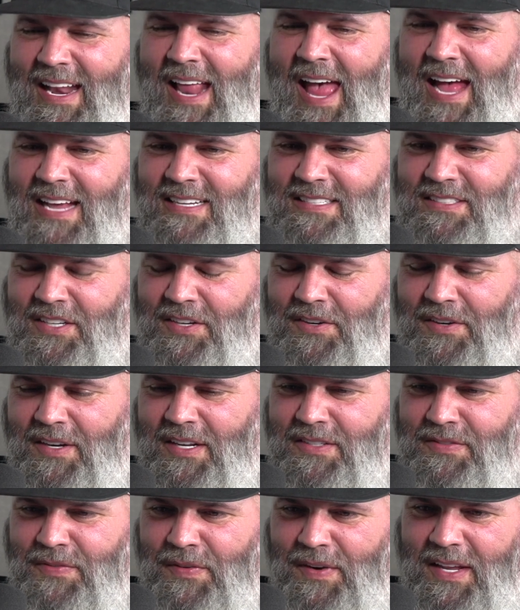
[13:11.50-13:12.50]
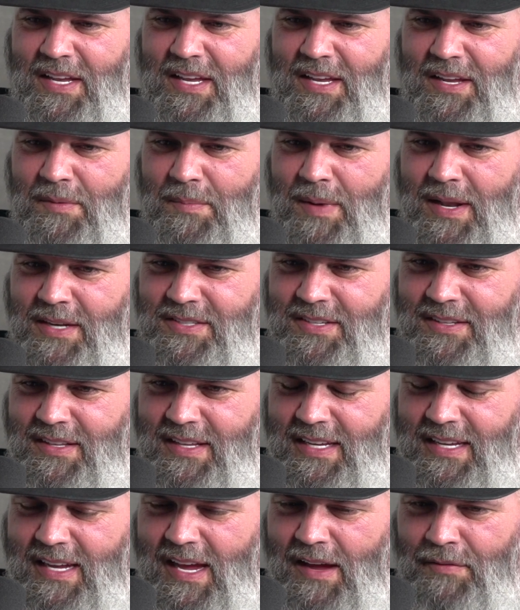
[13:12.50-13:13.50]
has to. And it's funny, you mentioned
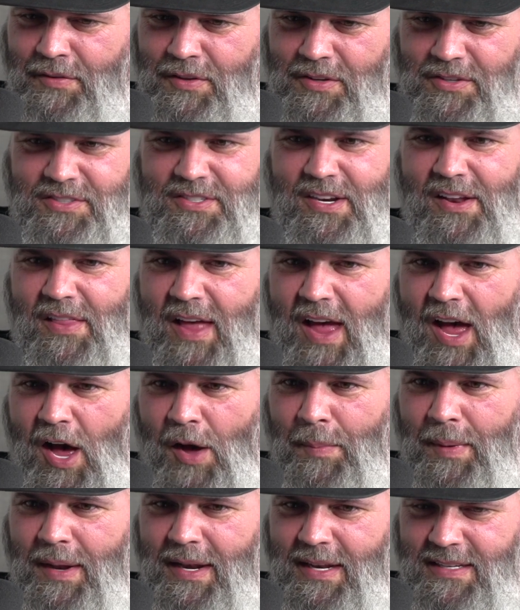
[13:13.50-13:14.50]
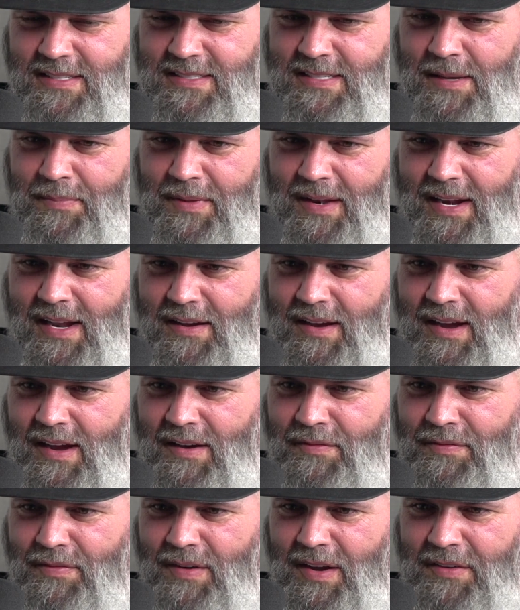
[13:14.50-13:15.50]
the evolution of the helmet. It's something
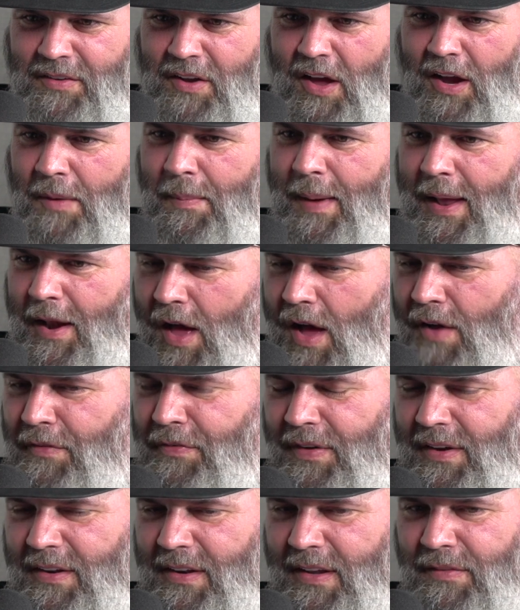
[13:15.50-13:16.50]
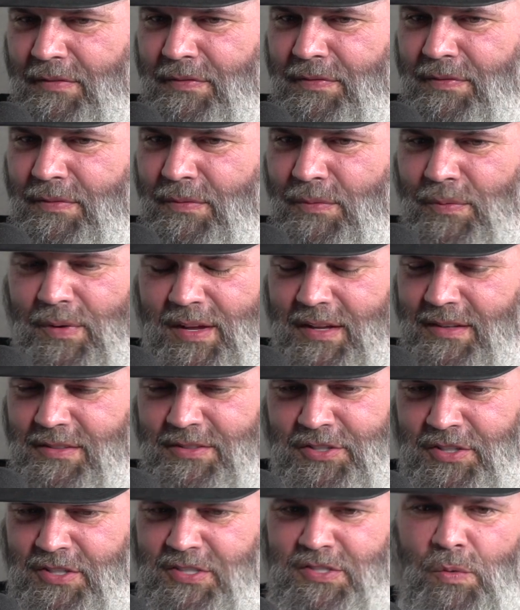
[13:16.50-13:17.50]
I talk about often. If we
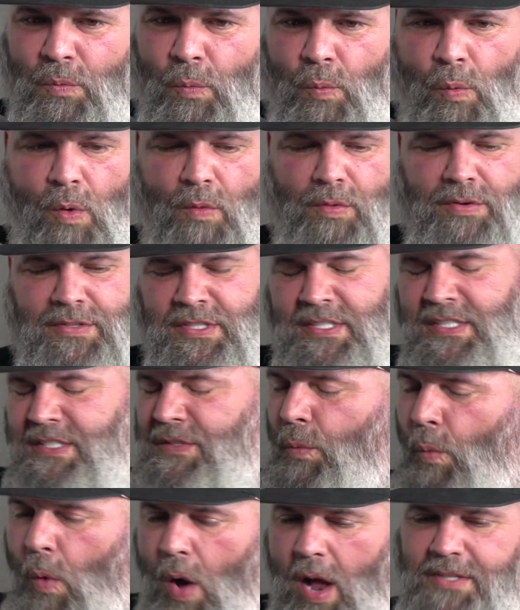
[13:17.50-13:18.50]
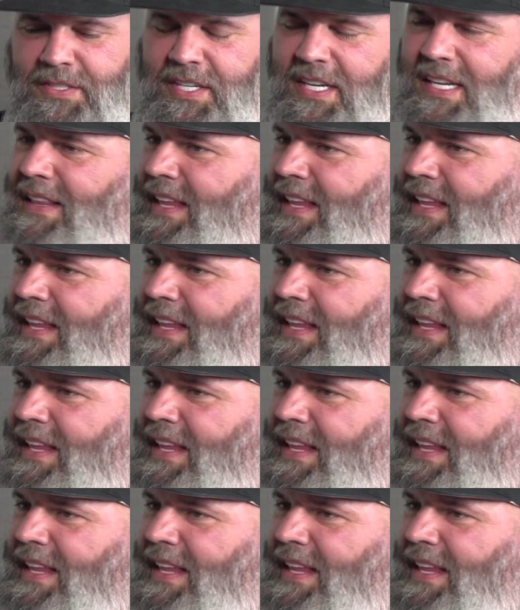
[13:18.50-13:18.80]
just watching